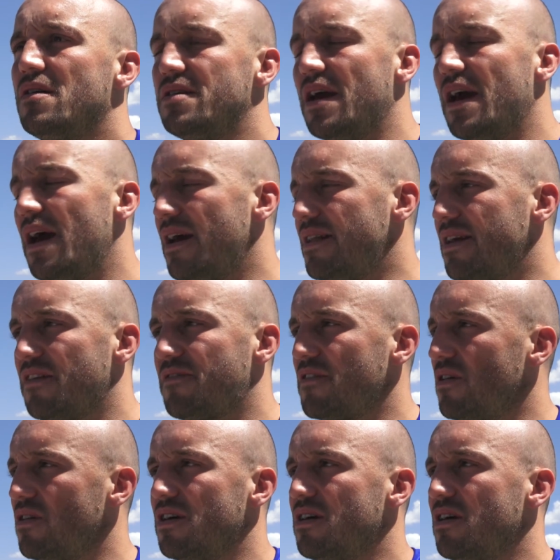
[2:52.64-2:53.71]
Yeah,
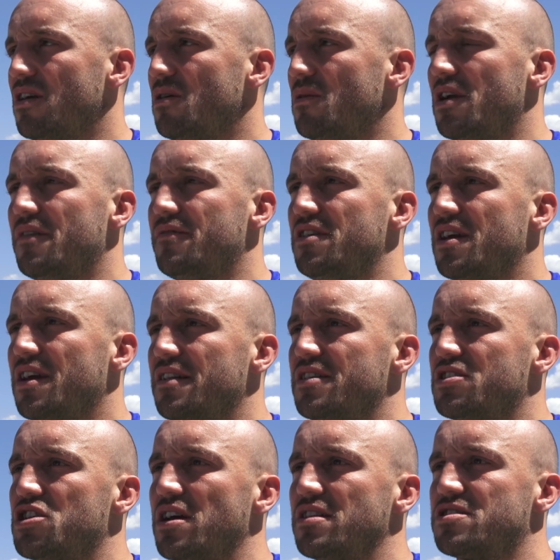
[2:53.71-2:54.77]
definitely. Whenever you get
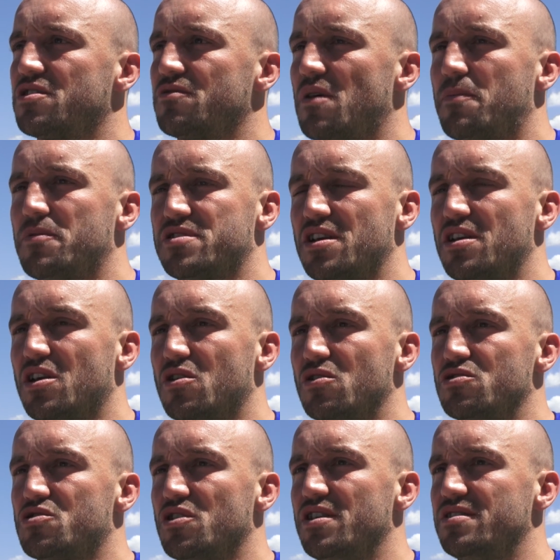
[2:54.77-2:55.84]
the chance to represent your
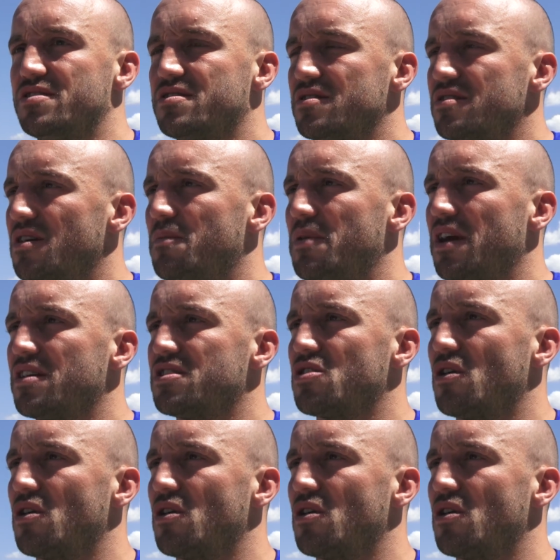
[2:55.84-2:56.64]
country is the biggest